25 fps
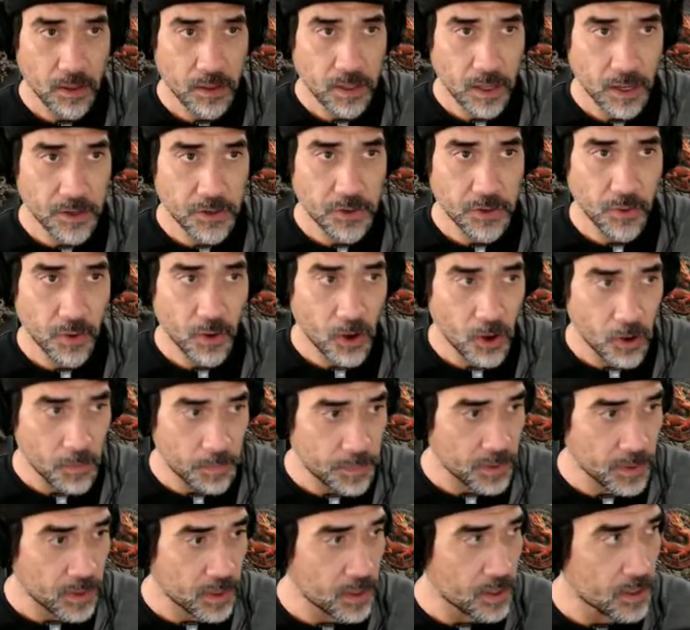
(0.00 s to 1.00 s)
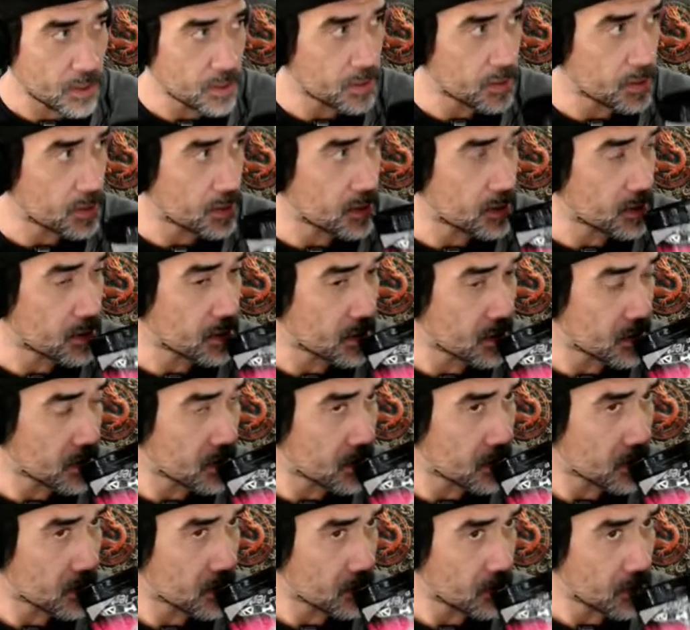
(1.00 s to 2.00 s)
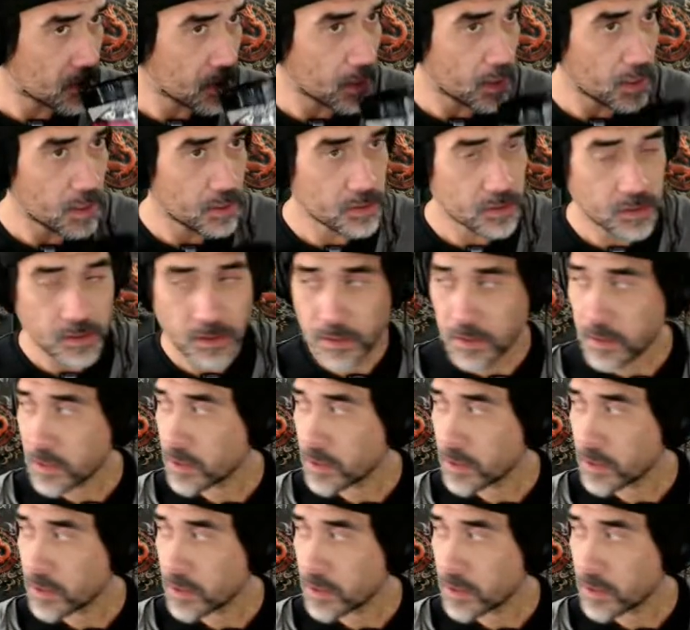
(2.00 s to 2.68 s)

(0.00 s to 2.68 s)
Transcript: to do Opus. What else?